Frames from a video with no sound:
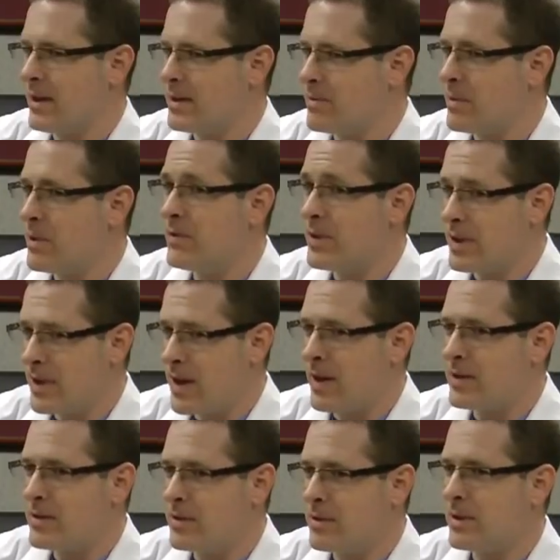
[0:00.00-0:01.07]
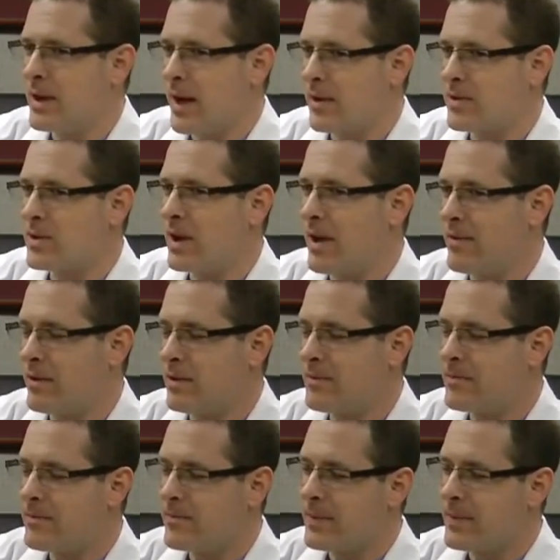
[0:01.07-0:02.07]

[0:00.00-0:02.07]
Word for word: has moved it now to a next level.